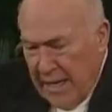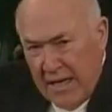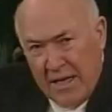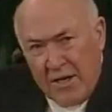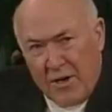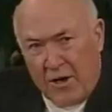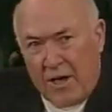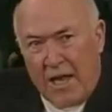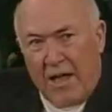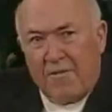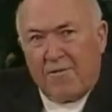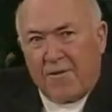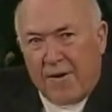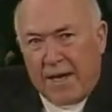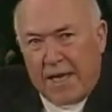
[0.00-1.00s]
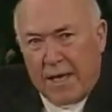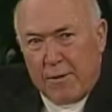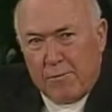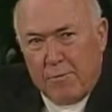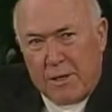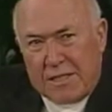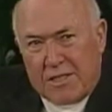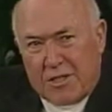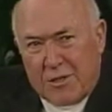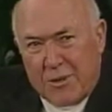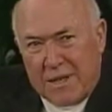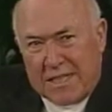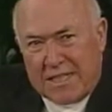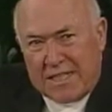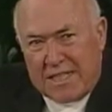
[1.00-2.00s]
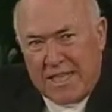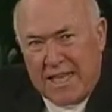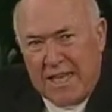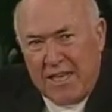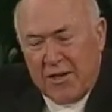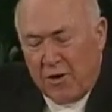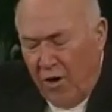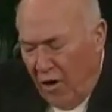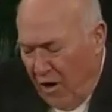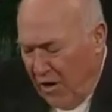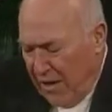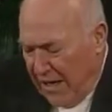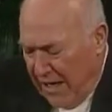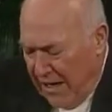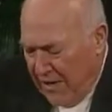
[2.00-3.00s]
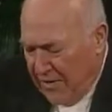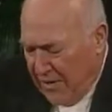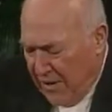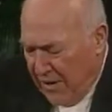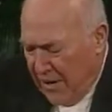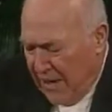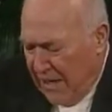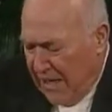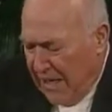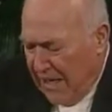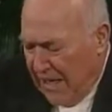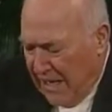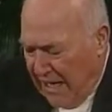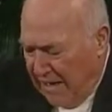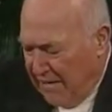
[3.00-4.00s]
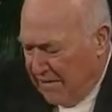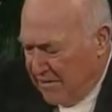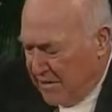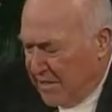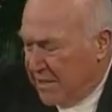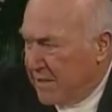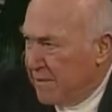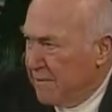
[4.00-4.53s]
Your love for him was to exceed all other loves.